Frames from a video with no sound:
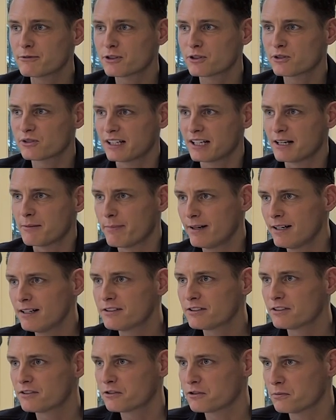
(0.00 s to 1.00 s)

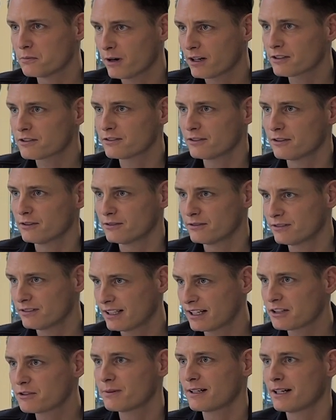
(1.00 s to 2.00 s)
sustainability too much, though,
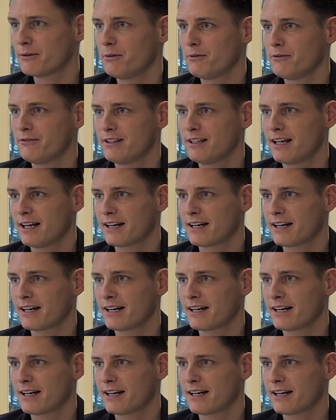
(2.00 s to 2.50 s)
that's when I will feel